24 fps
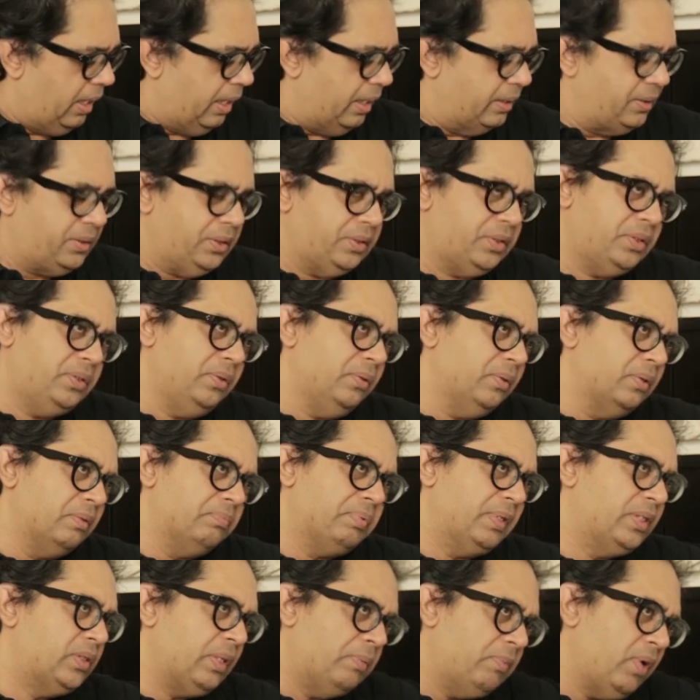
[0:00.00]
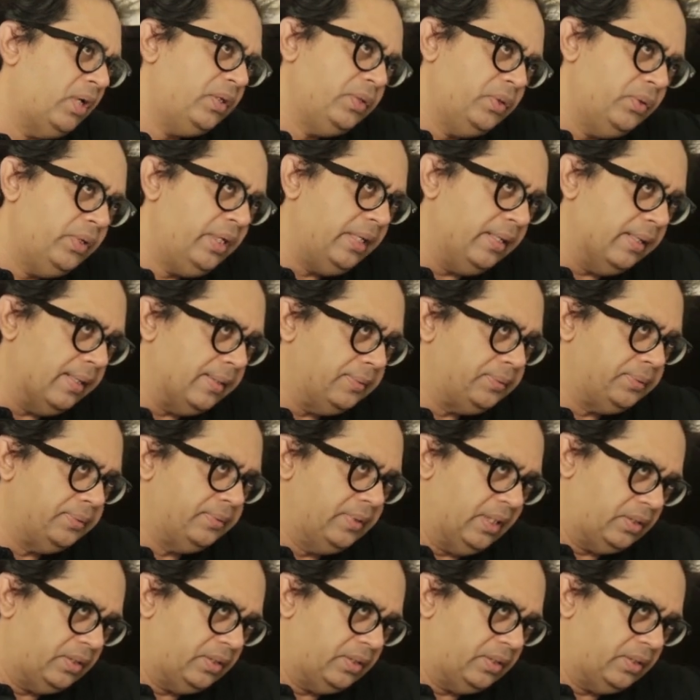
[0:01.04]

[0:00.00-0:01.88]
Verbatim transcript: I just don't, because I'm not good enough.